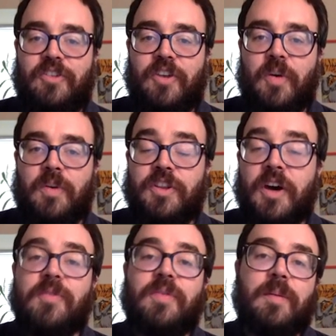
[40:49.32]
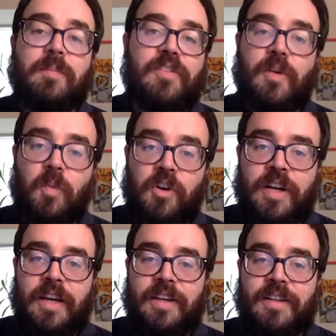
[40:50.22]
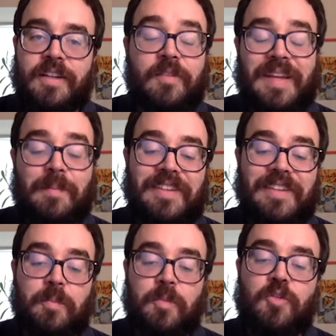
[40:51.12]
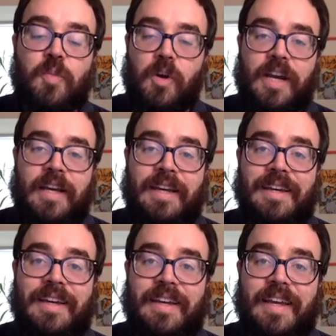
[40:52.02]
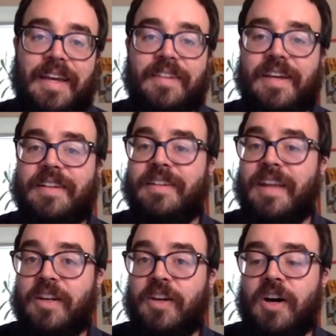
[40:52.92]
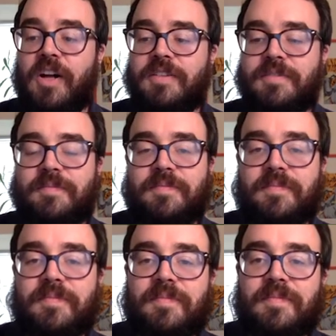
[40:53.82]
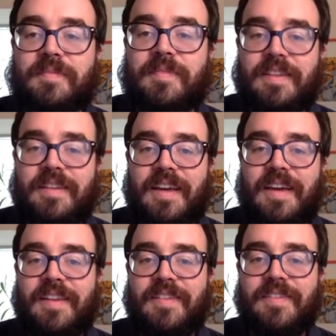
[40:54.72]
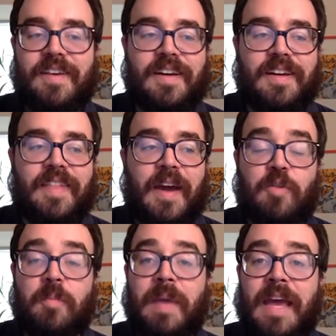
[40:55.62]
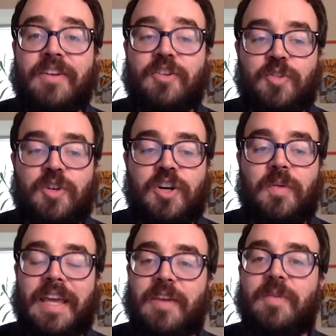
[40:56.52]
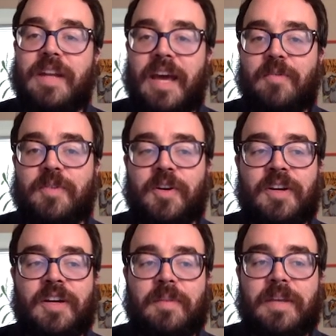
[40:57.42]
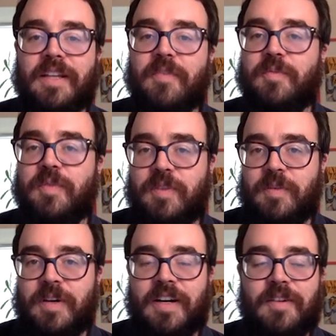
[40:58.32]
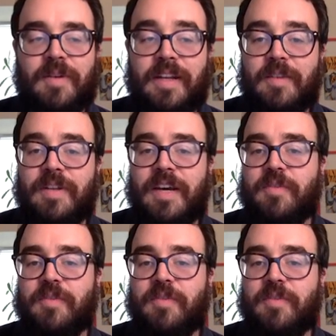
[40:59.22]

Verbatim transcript: so none of the implicit wording, none of the implicit move wording kicked in at all. And uh, that remained true even after P1155 and even